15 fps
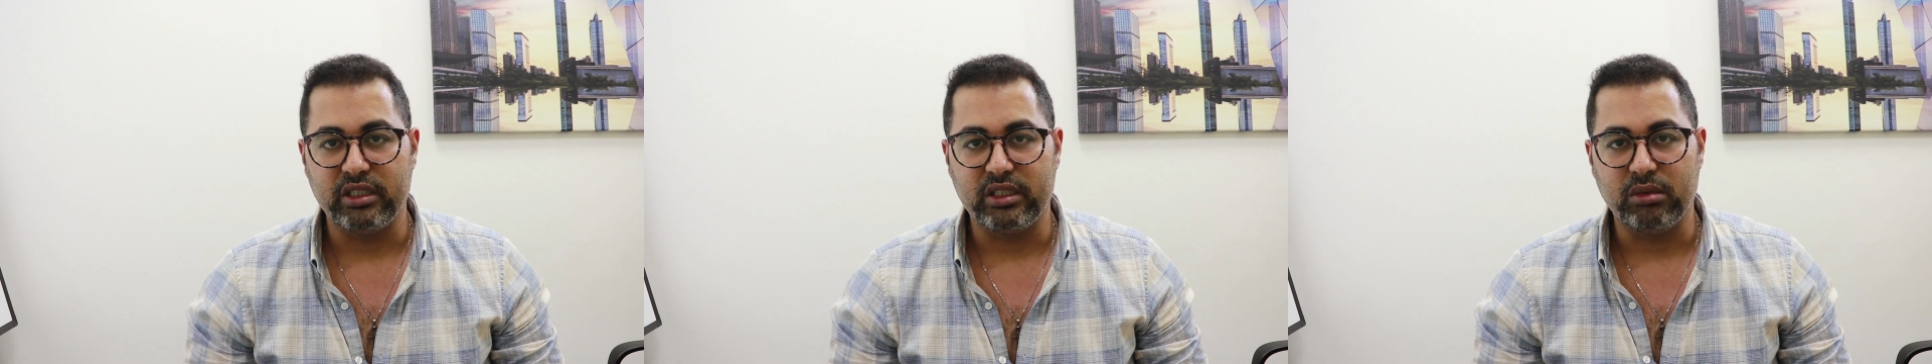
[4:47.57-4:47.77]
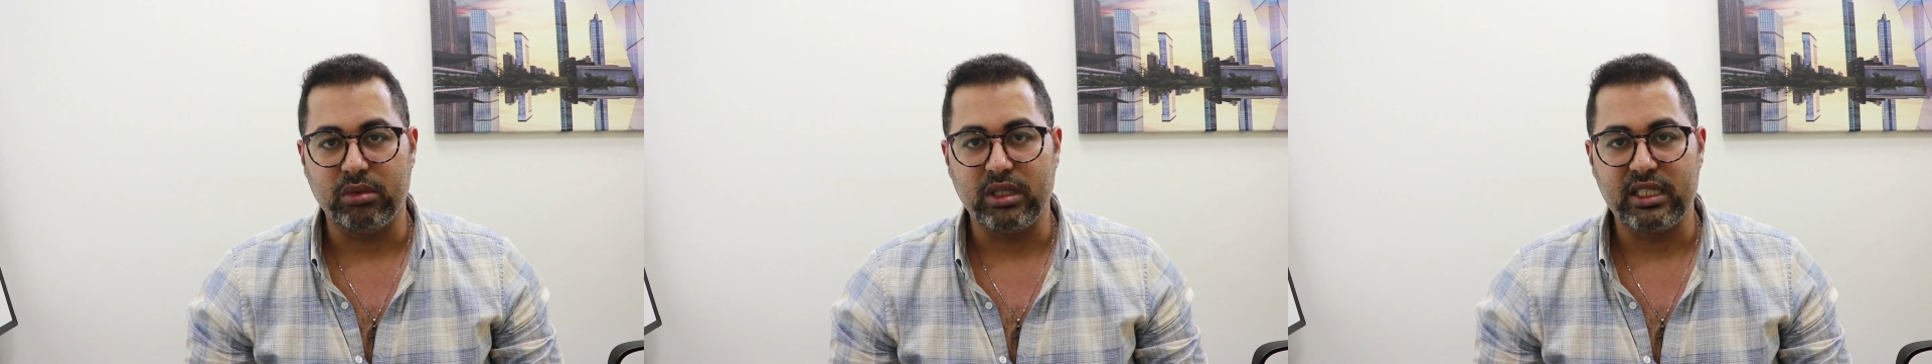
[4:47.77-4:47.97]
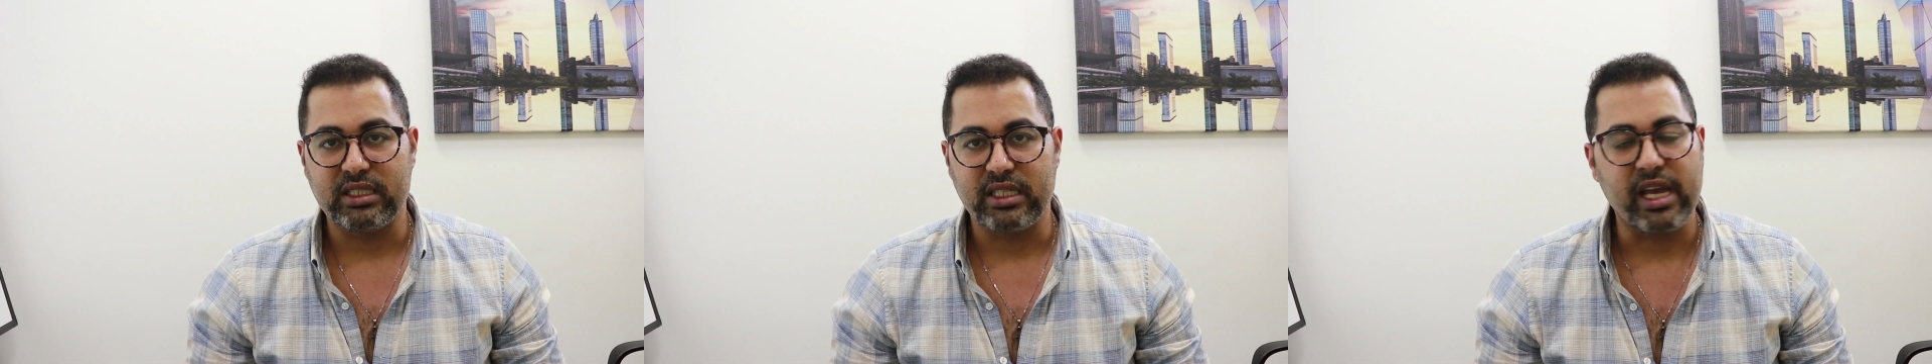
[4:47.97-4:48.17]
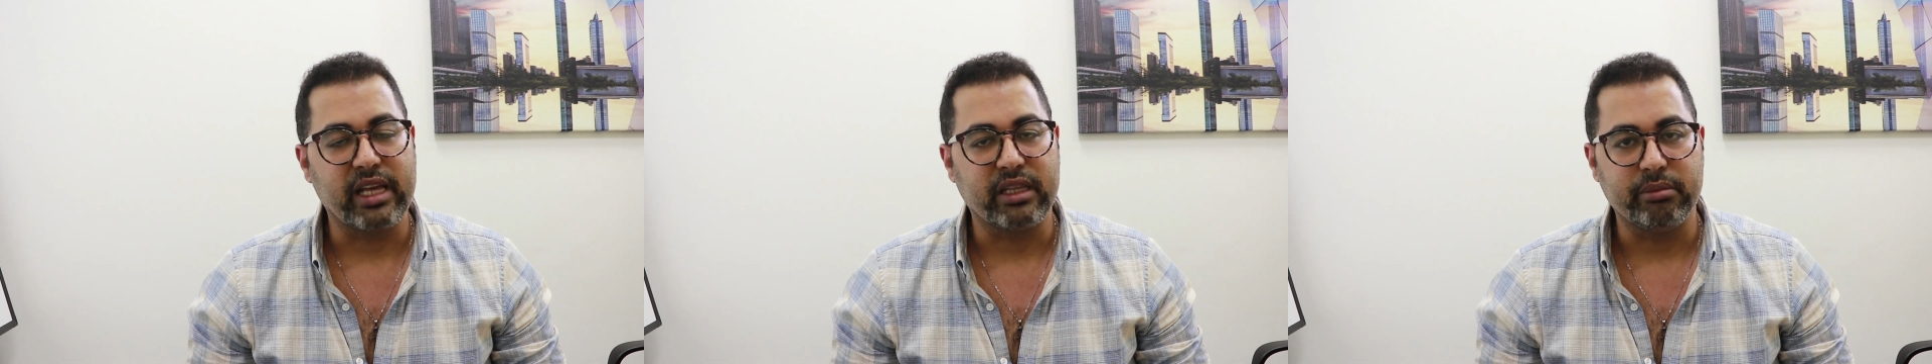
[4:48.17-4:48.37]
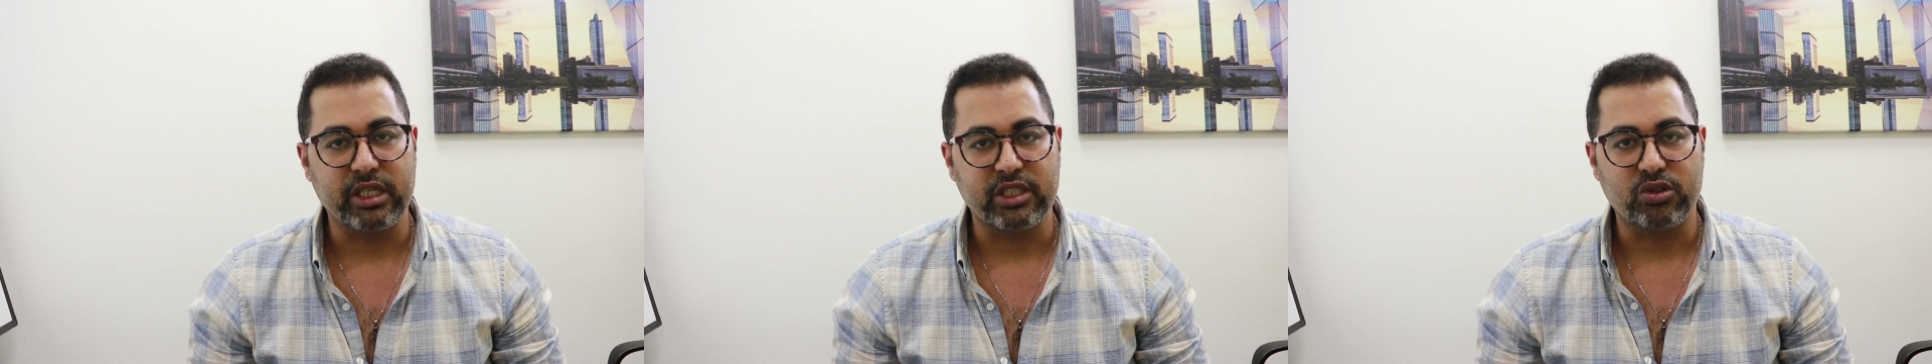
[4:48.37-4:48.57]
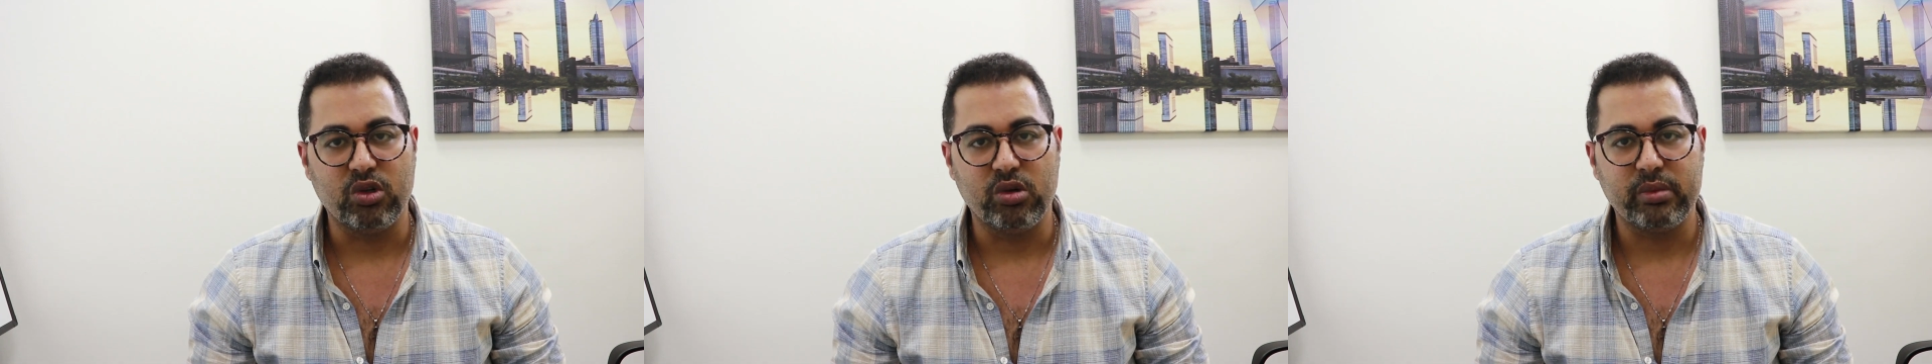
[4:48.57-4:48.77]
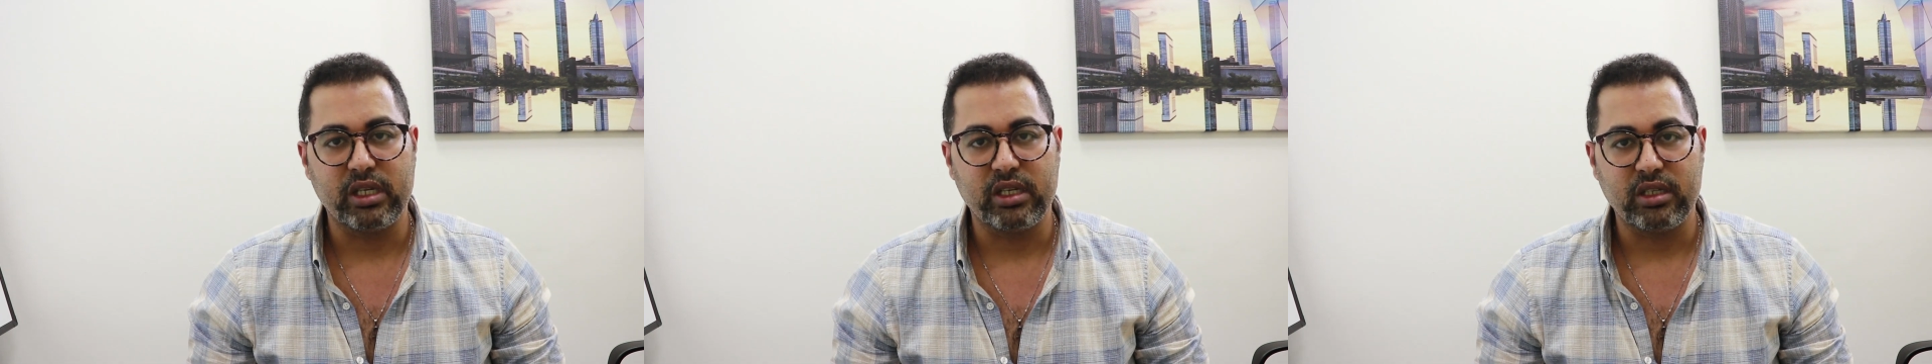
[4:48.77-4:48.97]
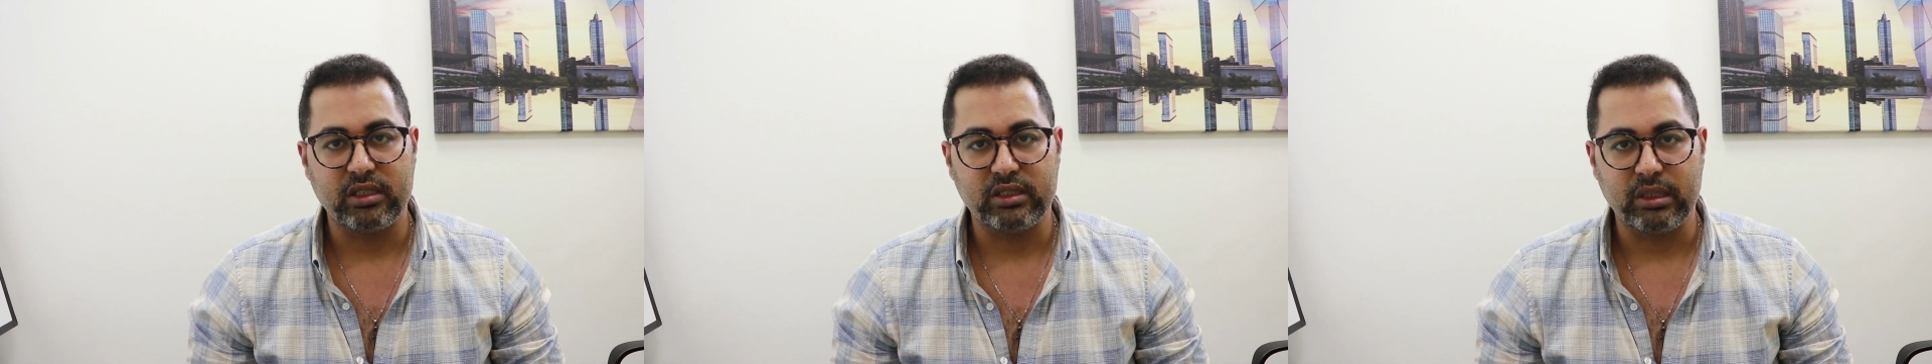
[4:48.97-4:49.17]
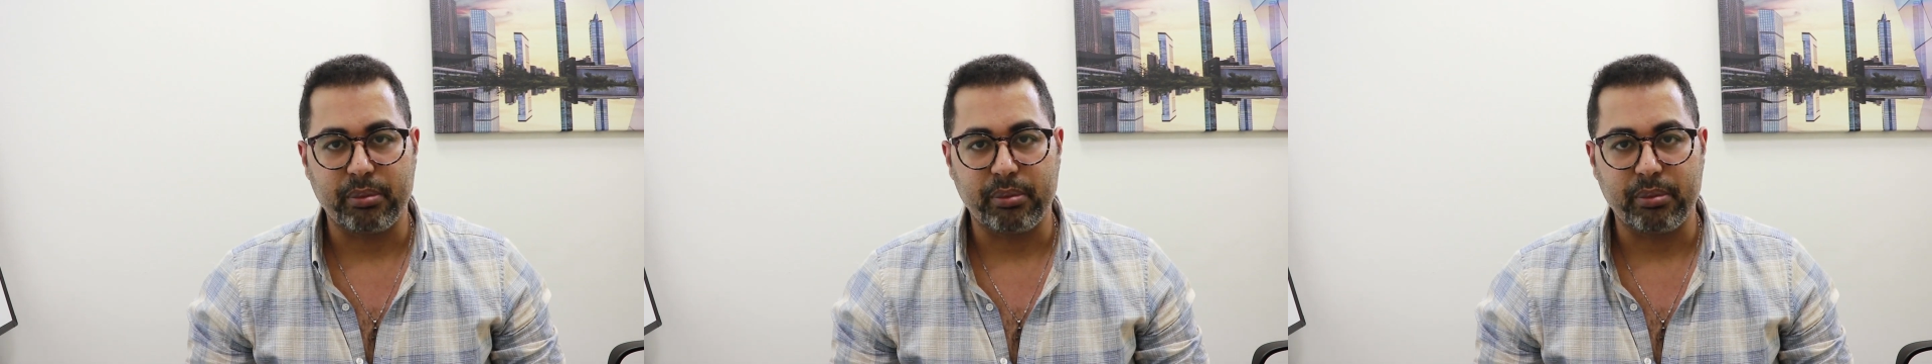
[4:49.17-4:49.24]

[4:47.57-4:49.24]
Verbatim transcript: in Tbilisi and Batumi.